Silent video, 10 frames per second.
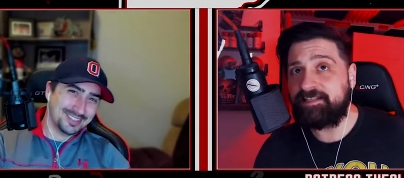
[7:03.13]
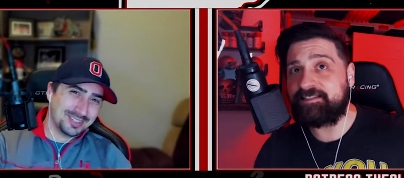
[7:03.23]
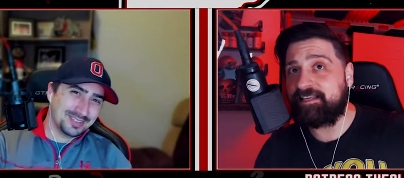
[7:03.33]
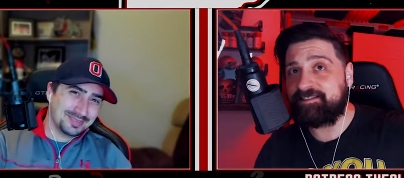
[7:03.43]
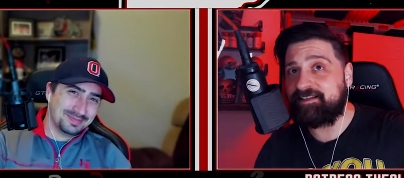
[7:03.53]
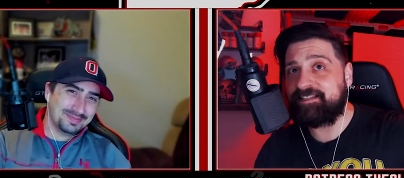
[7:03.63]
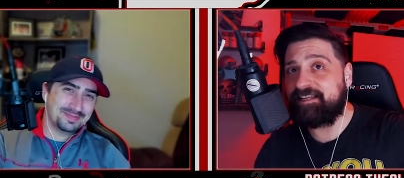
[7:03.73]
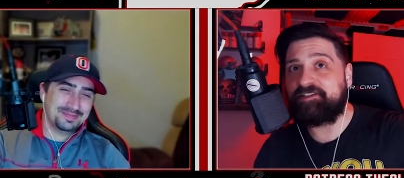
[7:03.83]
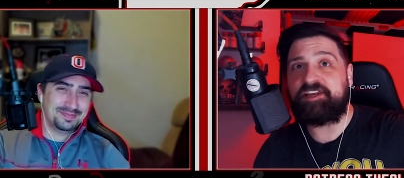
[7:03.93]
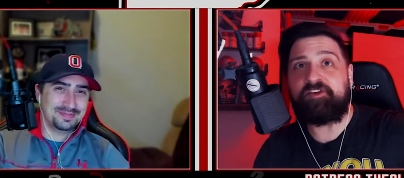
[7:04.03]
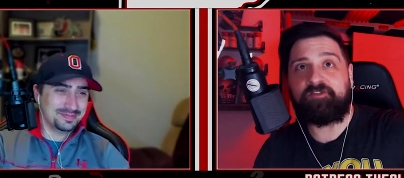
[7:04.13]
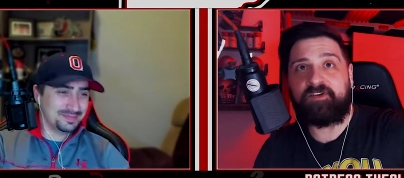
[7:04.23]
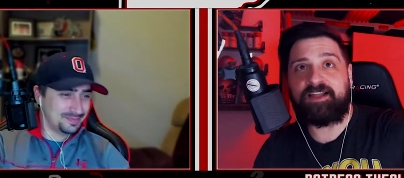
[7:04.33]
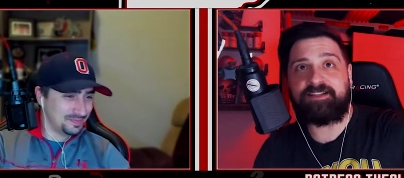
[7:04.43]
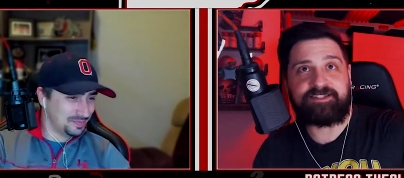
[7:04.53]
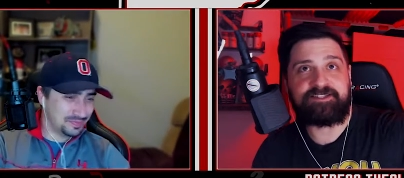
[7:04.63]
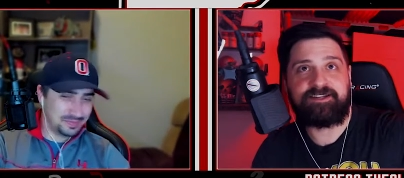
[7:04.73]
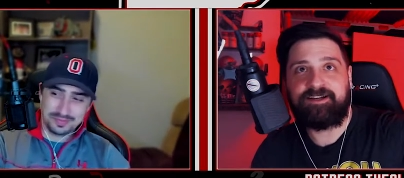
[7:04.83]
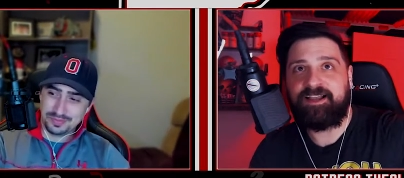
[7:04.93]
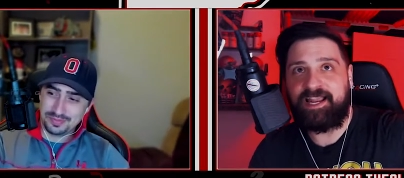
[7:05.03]
Speaker 1: Consistency,
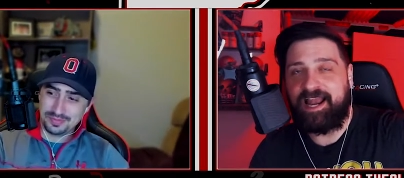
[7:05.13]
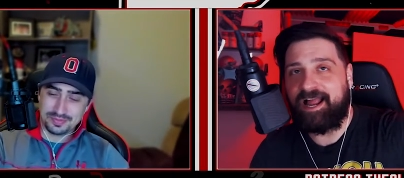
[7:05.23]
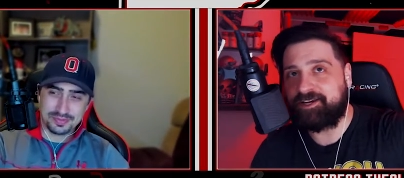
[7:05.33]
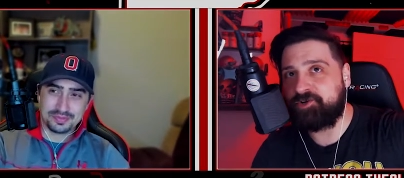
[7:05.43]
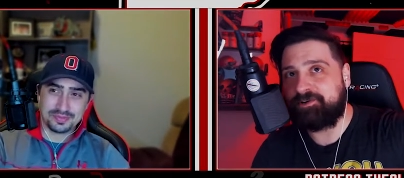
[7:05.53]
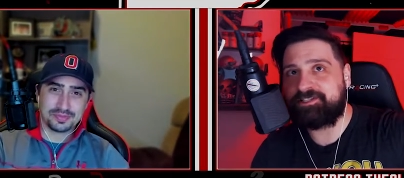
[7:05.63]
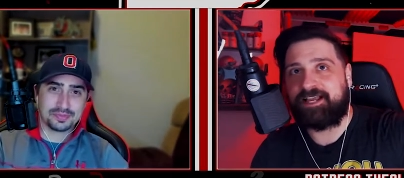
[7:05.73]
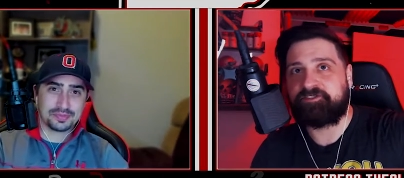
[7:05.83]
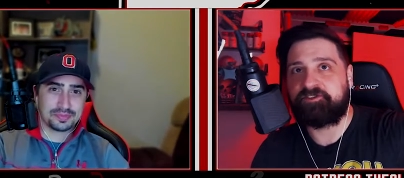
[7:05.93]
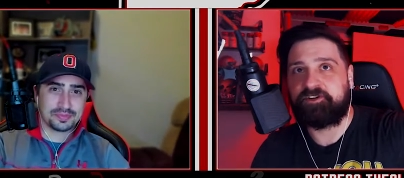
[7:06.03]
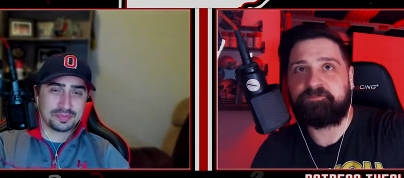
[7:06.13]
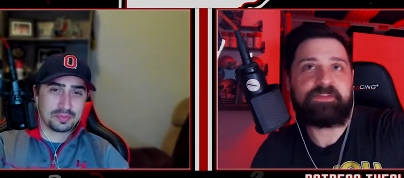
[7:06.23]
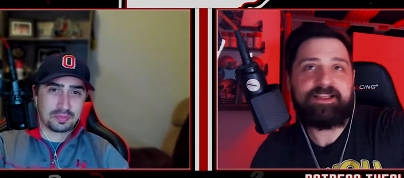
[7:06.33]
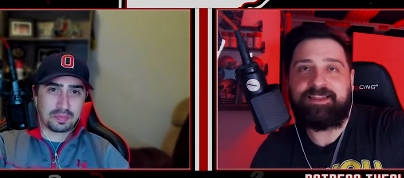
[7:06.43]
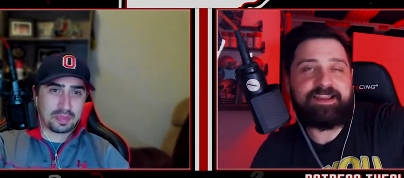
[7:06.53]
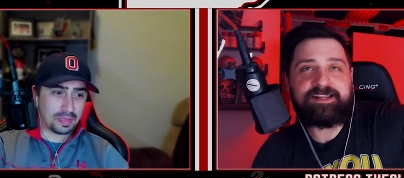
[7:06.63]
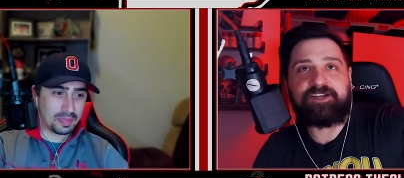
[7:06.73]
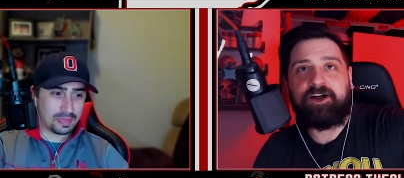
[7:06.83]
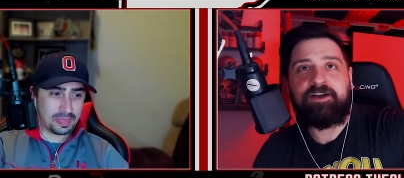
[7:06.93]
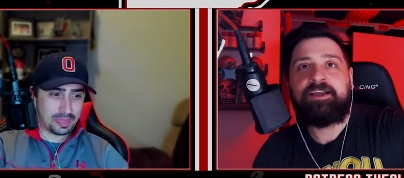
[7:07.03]
defense, an actual center. Like
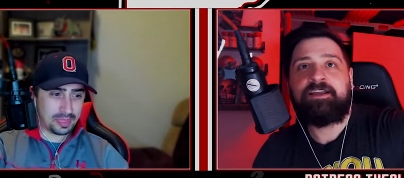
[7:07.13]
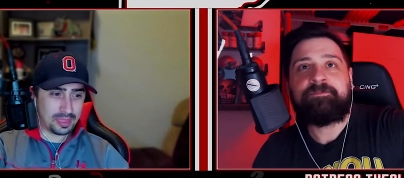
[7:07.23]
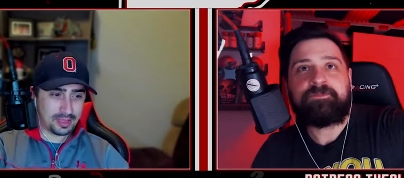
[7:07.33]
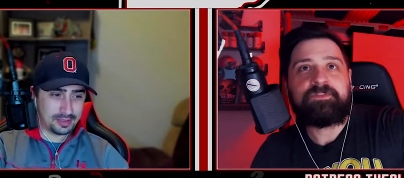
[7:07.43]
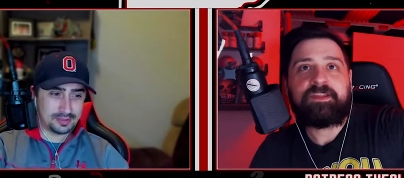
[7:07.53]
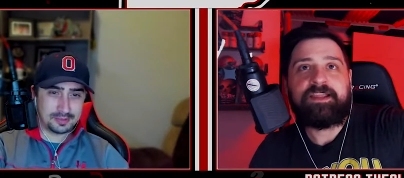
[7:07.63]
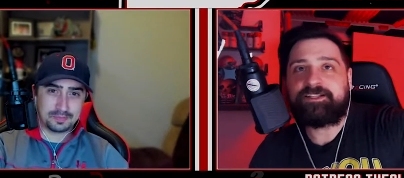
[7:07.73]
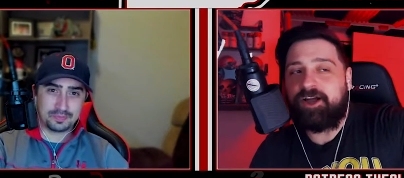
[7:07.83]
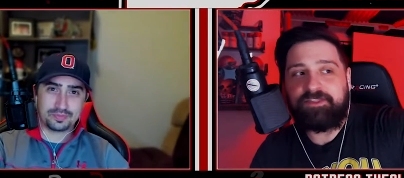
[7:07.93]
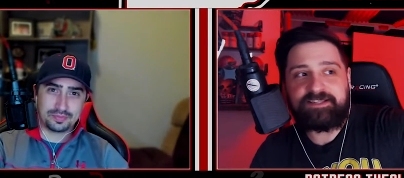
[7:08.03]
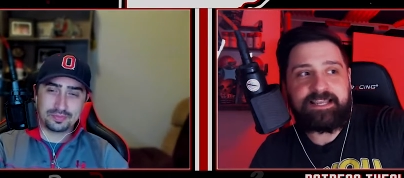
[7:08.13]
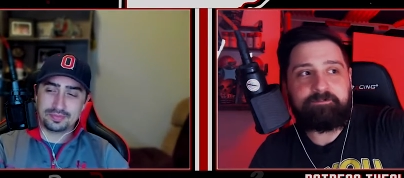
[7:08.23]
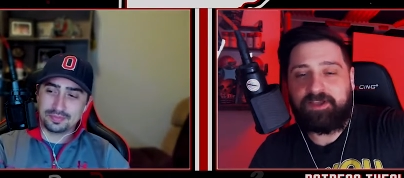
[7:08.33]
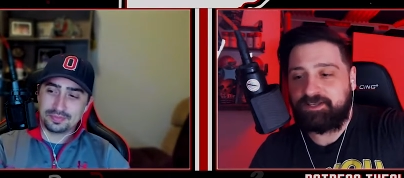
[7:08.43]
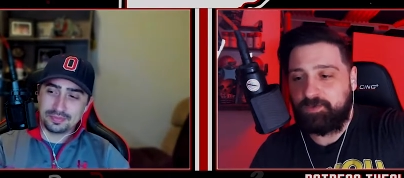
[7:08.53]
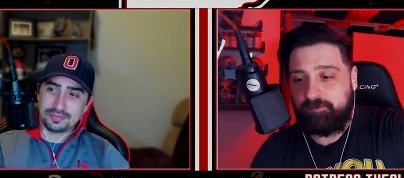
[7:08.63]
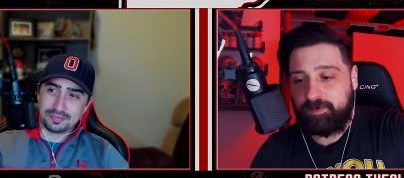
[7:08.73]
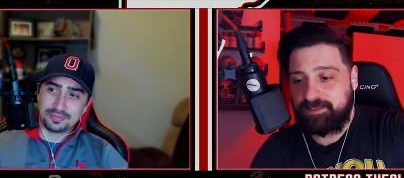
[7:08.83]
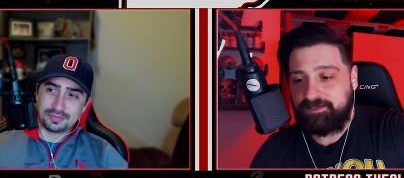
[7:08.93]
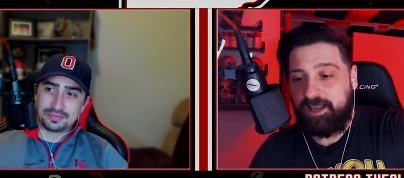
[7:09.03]
it's all, it's all the same things
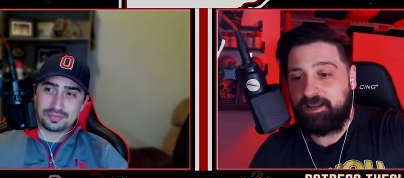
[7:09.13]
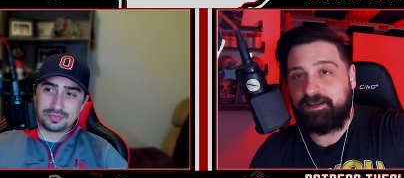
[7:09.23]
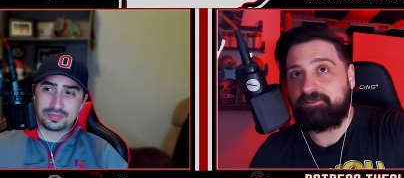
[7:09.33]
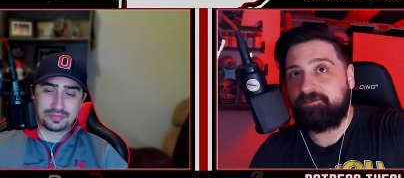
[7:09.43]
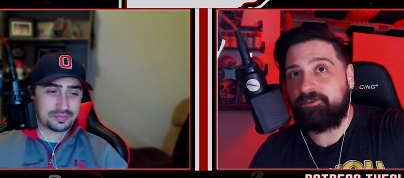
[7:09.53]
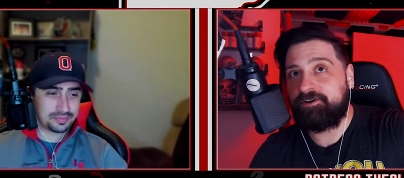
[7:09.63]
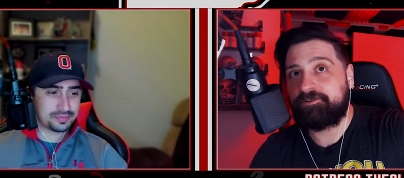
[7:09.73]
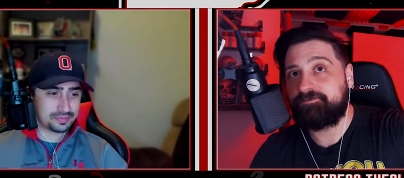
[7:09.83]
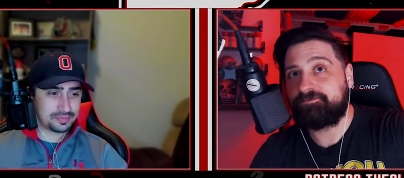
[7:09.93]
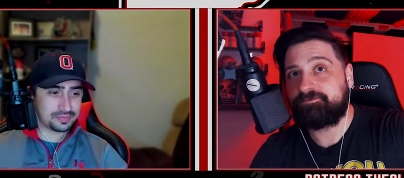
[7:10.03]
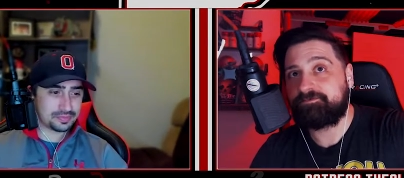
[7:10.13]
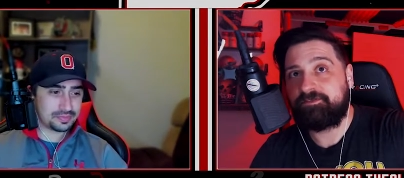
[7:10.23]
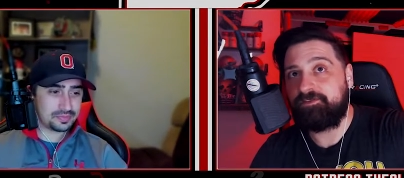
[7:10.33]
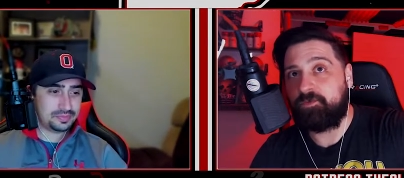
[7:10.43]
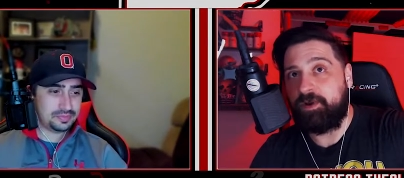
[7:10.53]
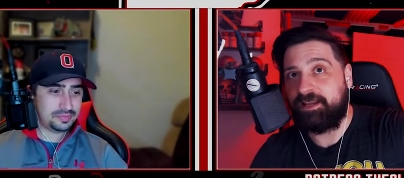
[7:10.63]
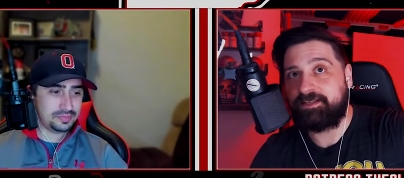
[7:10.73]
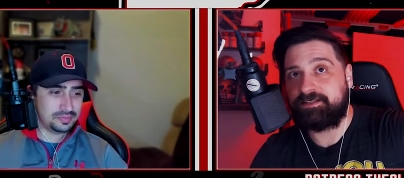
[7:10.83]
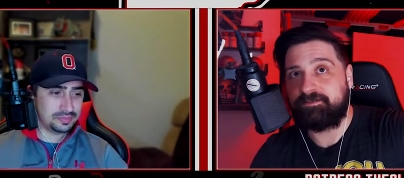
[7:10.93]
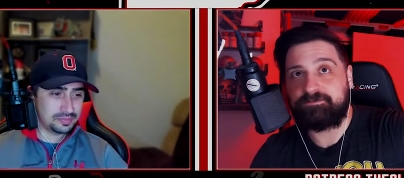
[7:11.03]
we've been saying for, for
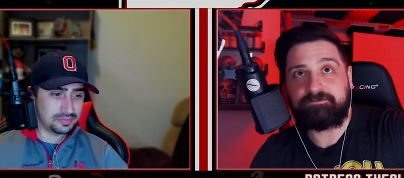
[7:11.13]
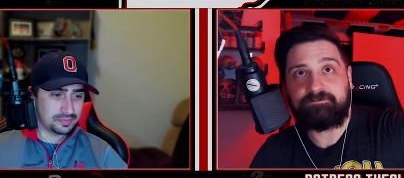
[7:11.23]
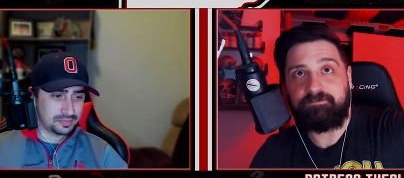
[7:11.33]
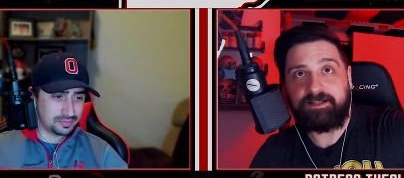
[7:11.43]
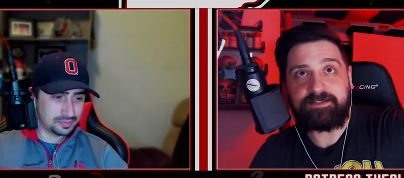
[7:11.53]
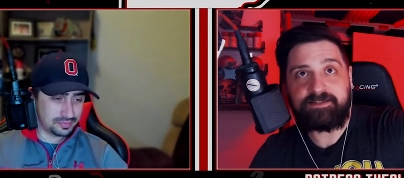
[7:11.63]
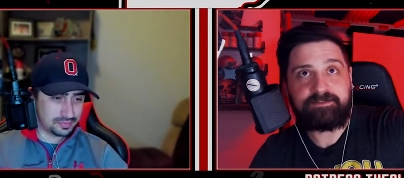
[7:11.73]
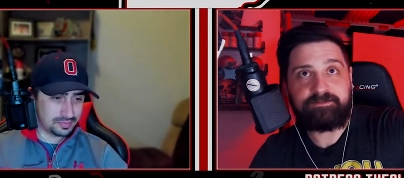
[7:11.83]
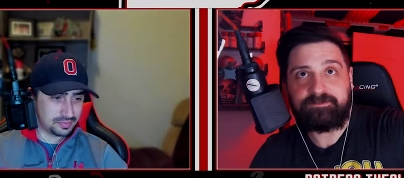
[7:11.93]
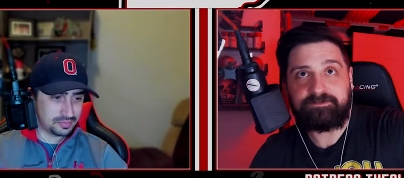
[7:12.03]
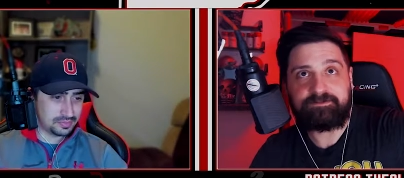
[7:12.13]
weeks and months.